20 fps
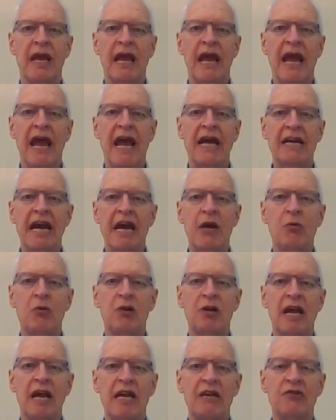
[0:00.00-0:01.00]
And I would
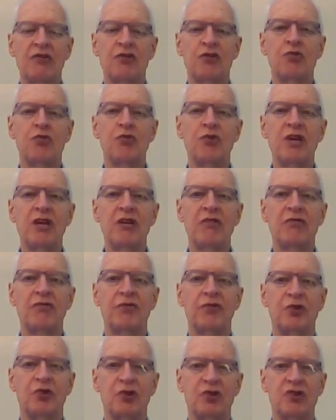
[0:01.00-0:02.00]
like to
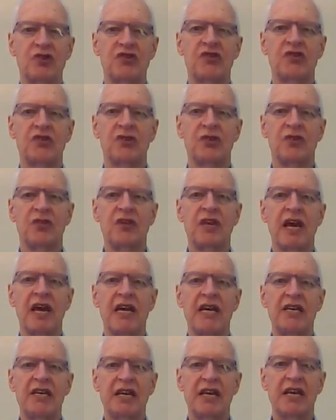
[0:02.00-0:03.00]
reinforce the
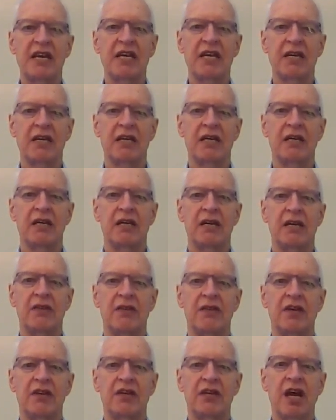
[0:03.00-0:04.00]
idea
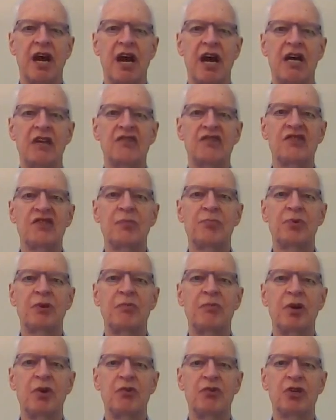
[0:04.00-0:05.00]
that
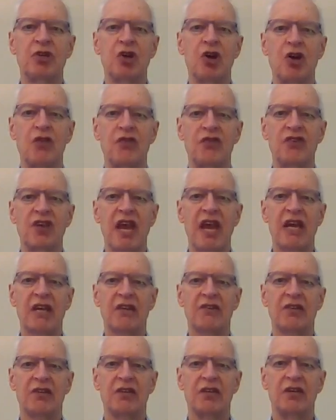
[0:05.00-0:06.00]
enhancer-promoter
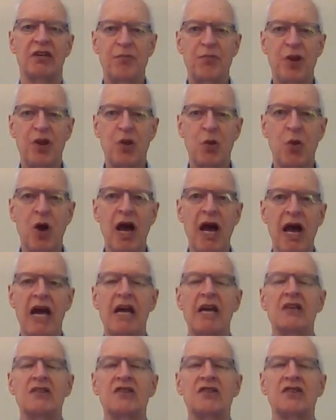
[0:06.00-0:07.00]
contact
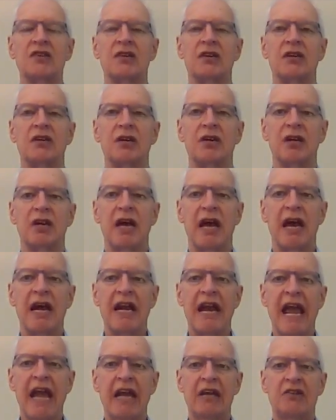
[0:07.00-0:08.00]
requires an
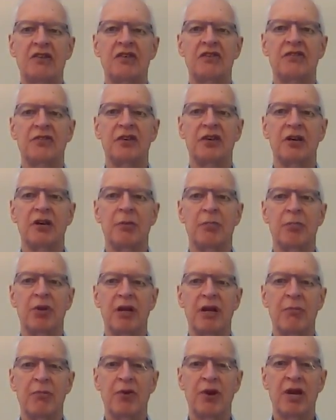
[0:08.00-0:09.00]
active
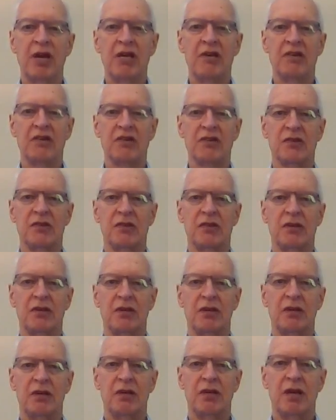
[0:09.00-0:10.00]
polymerase.
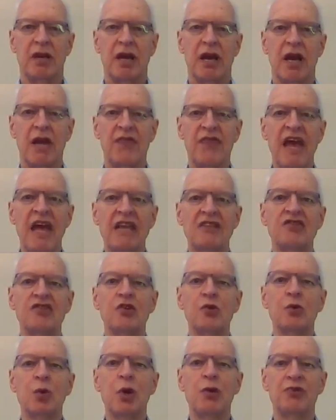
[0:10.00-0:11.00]
And that's a
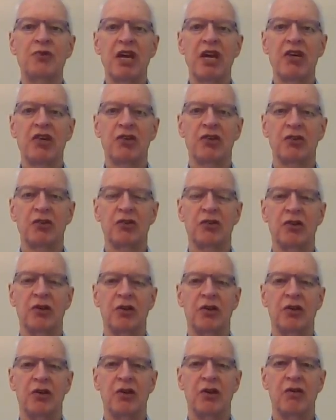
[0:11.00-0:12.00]
quotation
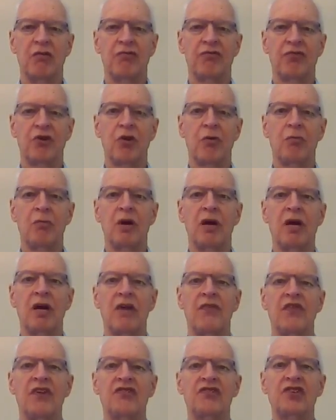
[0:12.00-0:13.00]
from
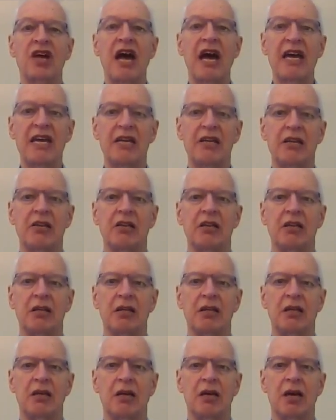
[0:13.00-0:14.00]
the title
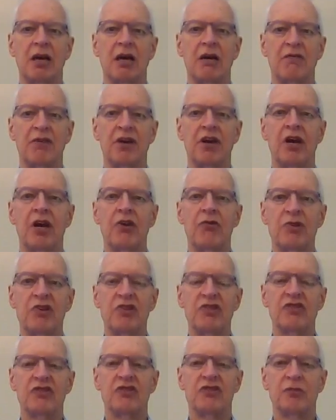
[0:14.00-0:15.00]
of a
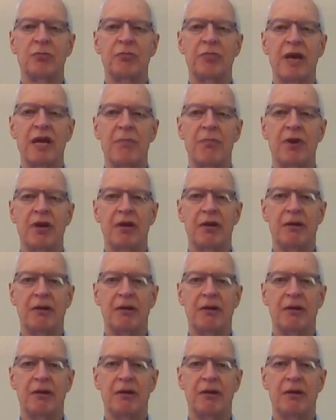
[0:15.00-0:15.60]
recent paper.